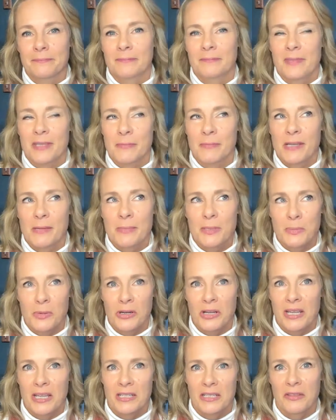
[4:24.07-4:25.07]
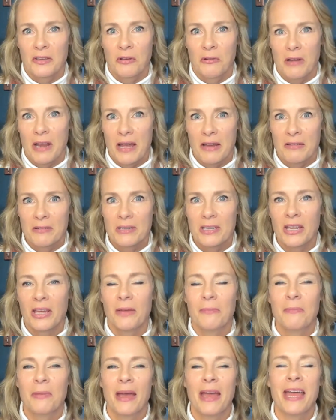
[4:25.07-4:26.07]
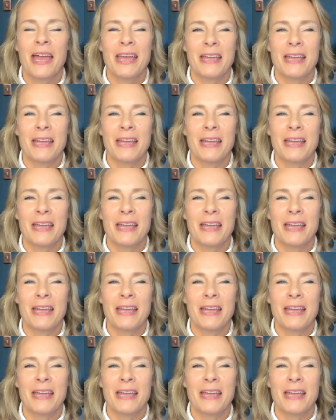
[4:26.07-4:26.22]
sometimes burning it to the ground, but